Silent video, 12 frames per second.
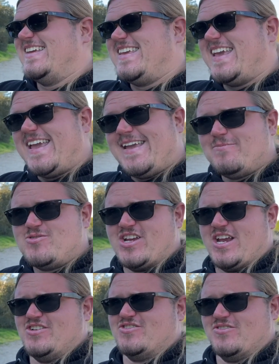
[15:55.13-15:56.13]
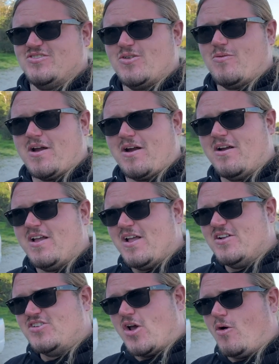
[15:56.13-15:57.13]
Game changer, to where
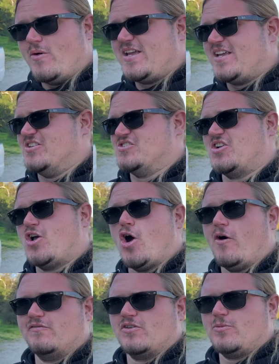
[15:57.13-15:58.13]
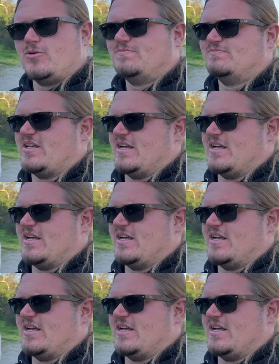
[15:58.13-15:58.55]
towing is comfortable.